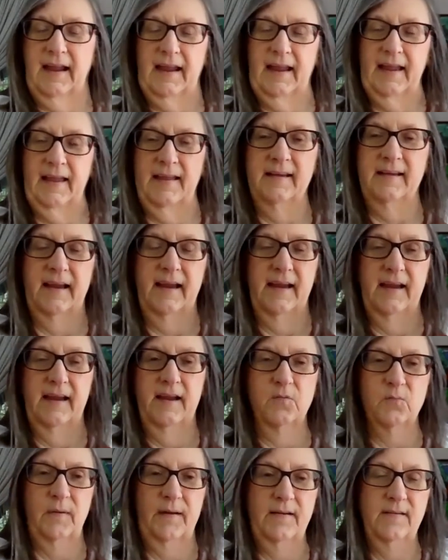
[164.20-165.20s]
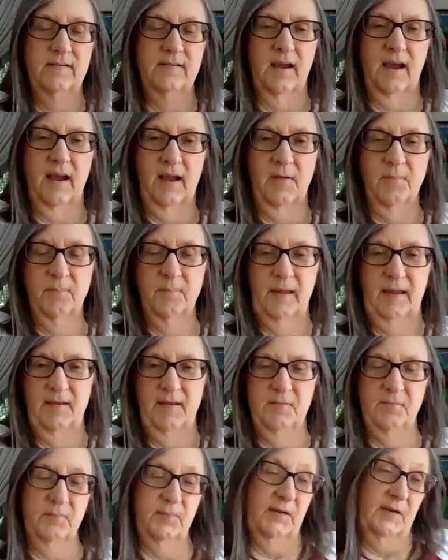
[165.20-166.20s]
And a red dot
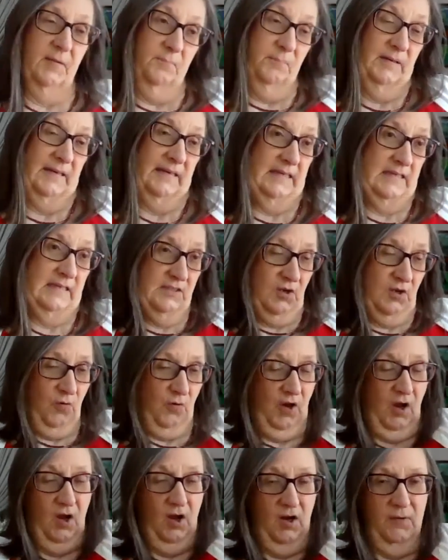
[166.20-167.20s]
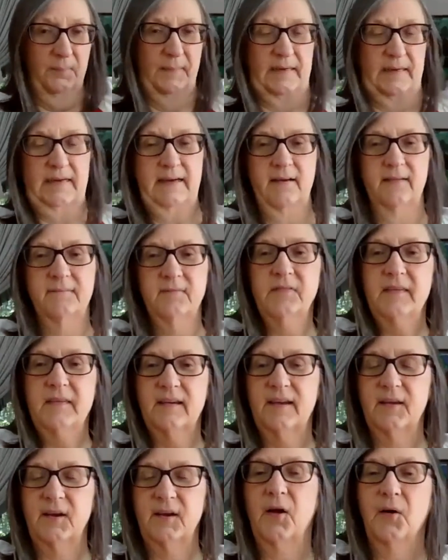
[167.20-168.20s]
meant, can please don't hug me,
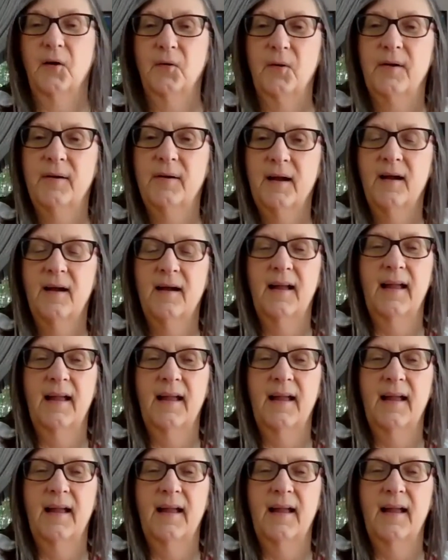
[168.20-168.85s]
you know,